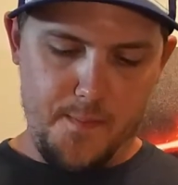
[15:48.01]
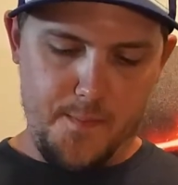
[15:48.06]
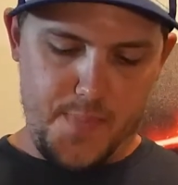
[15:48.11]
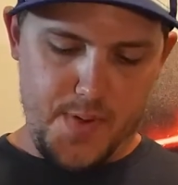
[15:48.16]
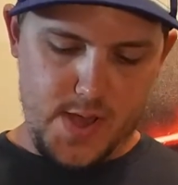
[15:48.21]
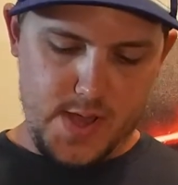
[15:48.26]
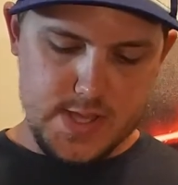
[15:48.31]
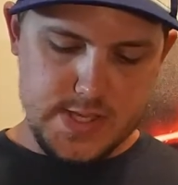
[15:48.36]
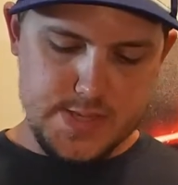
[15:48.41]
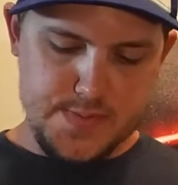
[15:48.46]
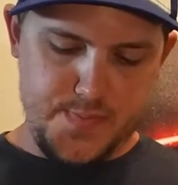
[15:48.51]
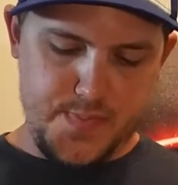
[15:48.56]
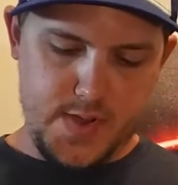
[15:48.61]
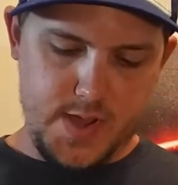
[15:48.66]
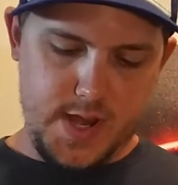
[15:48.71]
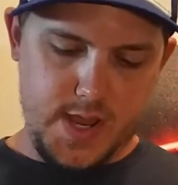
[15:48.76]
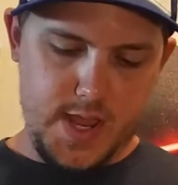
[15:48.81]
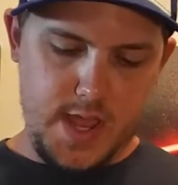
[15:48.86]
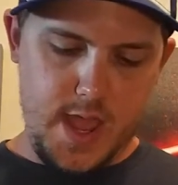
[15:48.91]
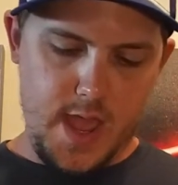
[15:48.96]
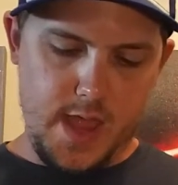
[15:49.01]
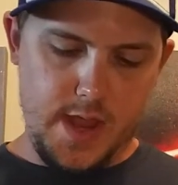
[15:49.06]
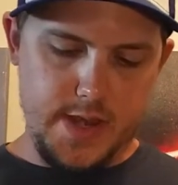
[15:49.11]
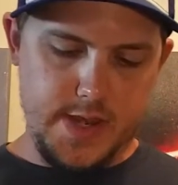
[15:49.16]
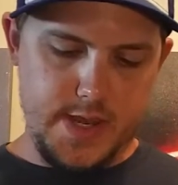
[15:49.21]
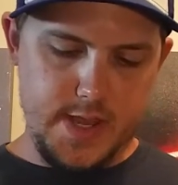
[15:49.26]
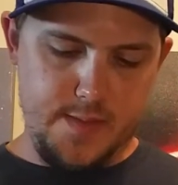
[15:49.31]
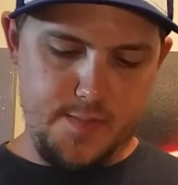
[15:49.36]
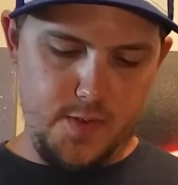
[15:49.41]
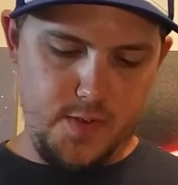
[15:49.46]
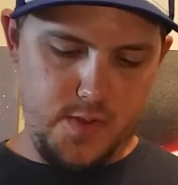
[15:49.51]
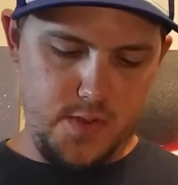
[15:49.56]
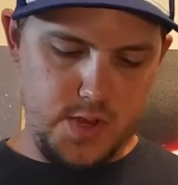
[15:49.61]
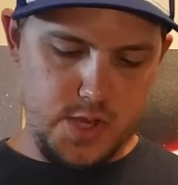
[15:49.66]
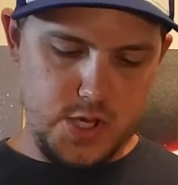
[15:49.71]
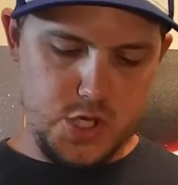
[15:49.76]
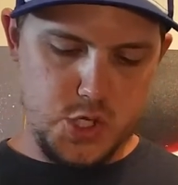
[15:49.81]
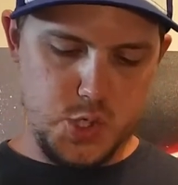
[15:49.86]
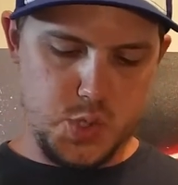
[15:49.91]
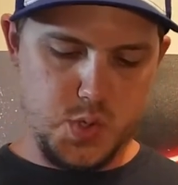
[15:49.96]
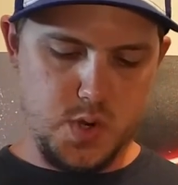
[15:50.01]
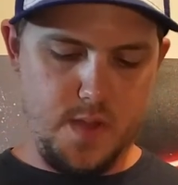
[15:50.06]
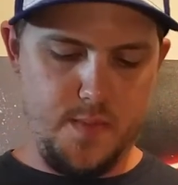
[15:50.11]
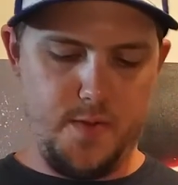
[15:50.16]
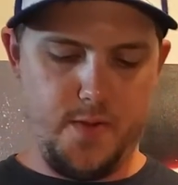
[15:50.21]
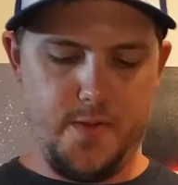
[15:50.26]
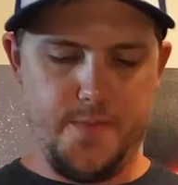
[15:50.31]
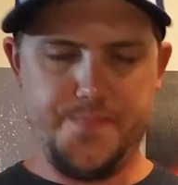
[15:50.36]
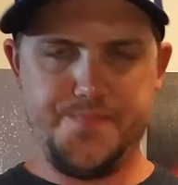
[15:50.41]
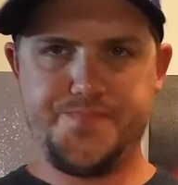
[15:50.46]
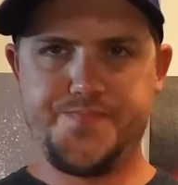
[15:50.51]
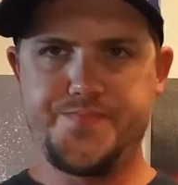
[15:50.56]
Bugs Bunny Double Trouble.